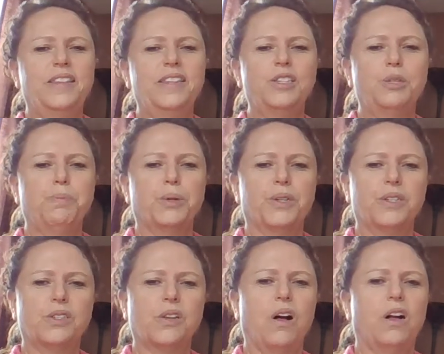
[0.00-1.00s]
This bird
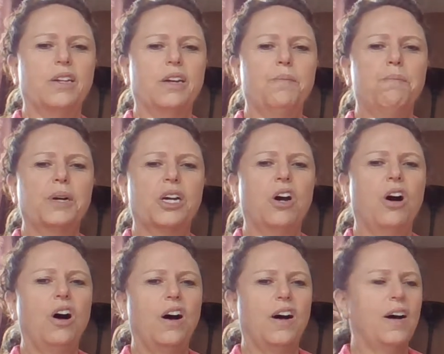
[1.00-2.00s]
is called a
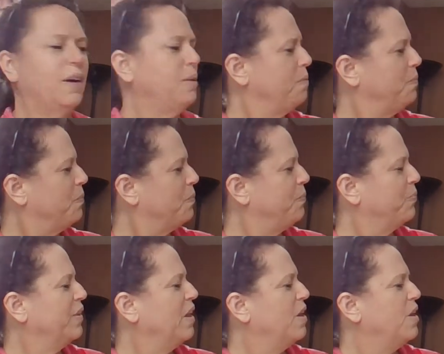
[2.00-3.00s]
macaw.
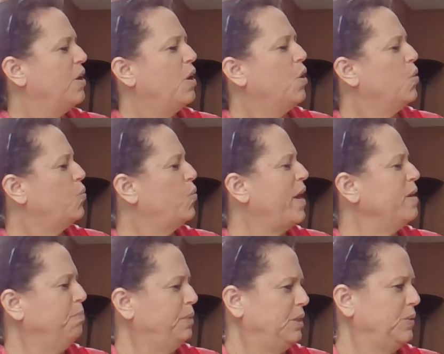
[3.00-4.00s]

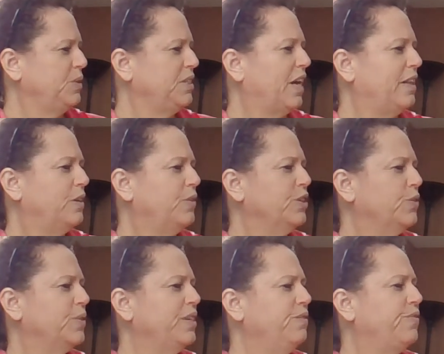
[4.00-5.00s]
Red, blue, yellow, and
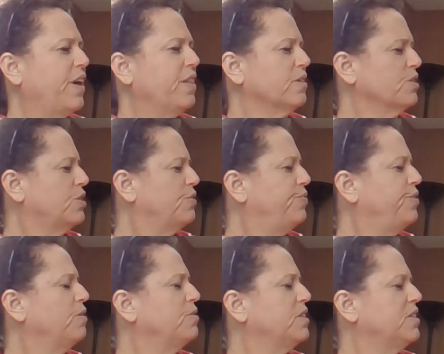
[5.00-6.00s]
green feathers
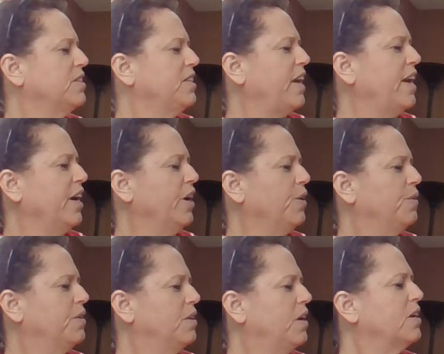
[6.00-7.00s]
float in the
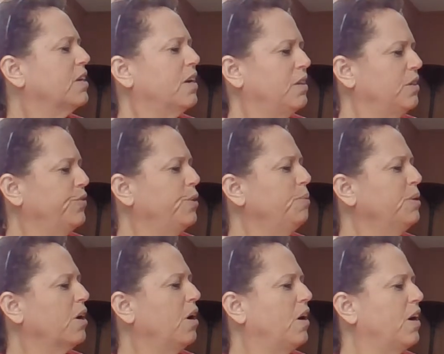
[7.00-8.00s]
air. A colorful
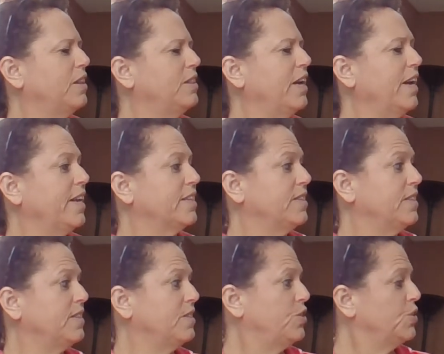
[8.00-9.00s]
macaw lands
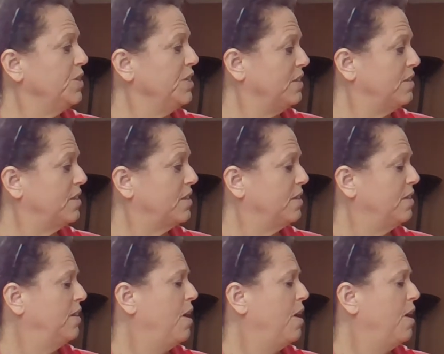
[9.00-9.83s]
in the trees.